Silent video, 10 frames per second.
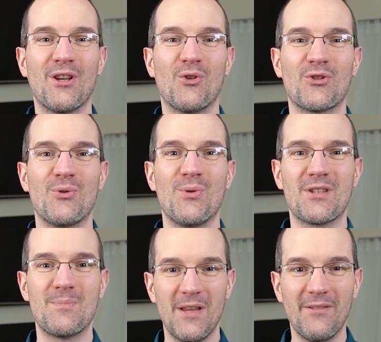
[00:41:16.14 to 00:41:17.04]
also
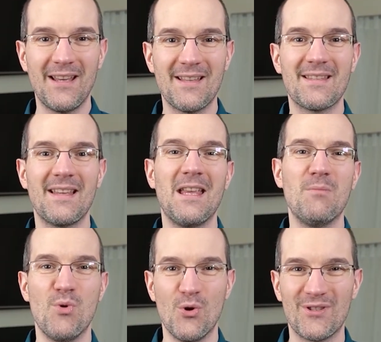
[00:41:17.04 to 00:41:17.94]
experience a
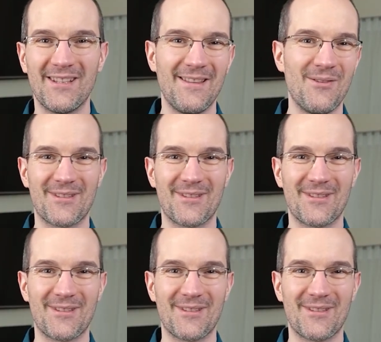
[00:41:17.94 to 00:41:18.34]
boost in your